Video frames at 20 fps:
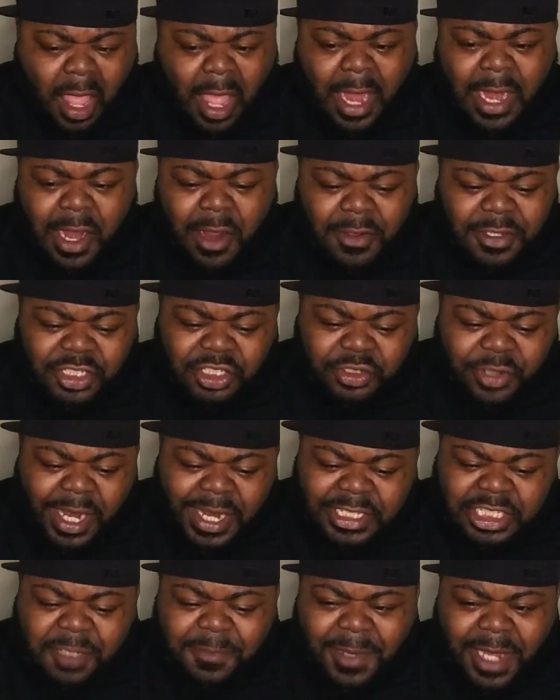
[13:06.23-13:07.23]
I know a
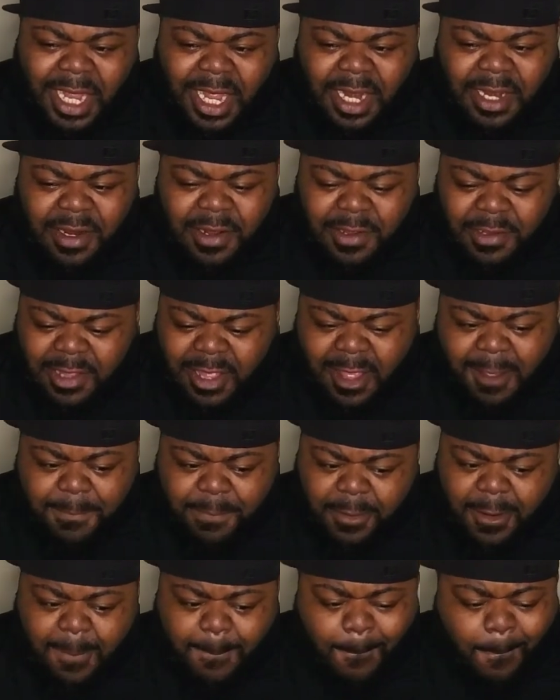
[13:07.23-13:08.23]
strategy behind all
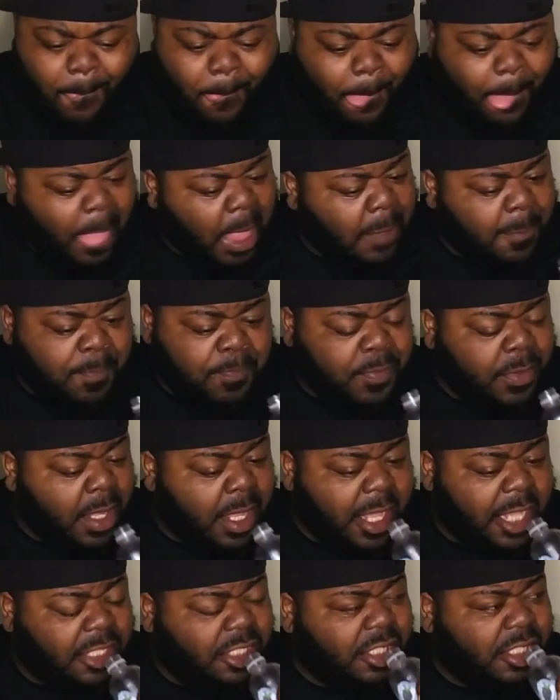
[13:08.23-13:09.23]
that, but
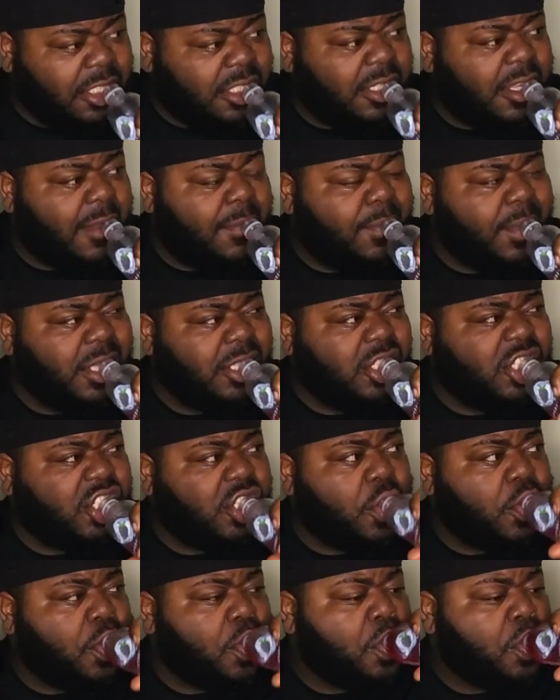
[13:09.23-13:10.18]
it's just tough business.